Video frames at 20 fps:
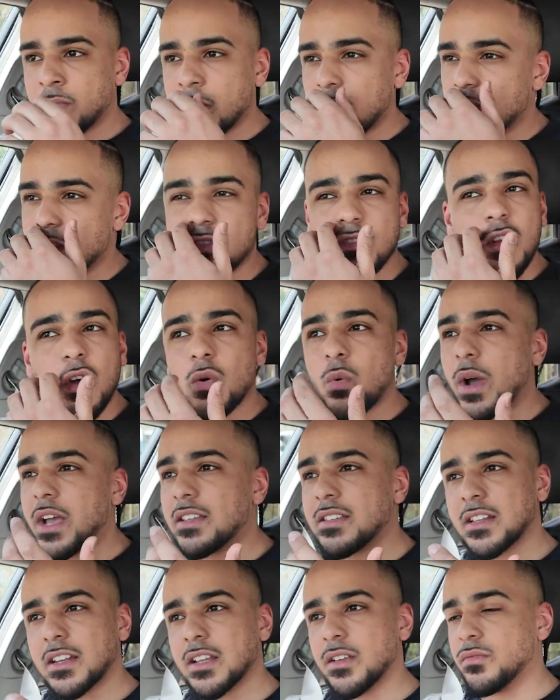There's no way
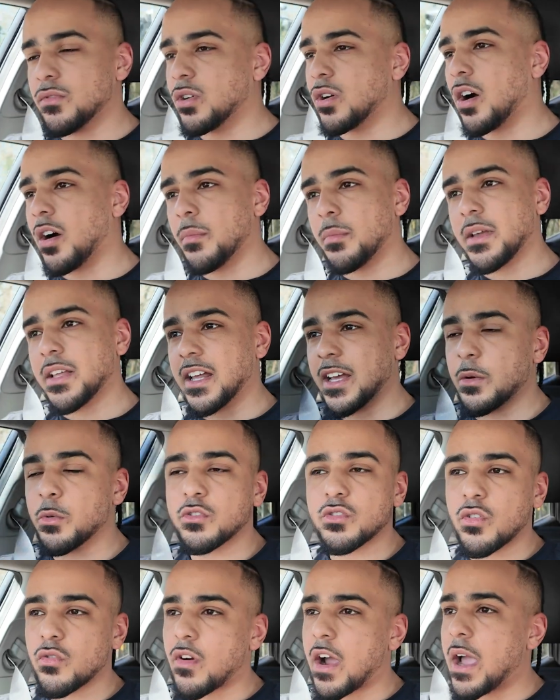to live. You can't be. It
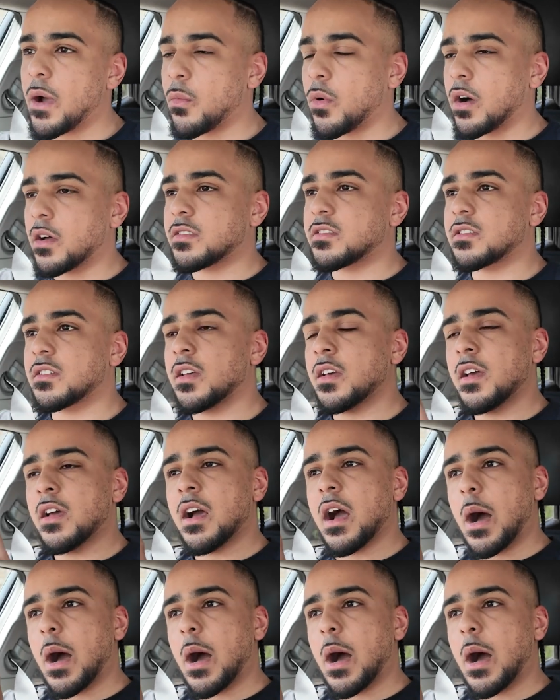was all right whilst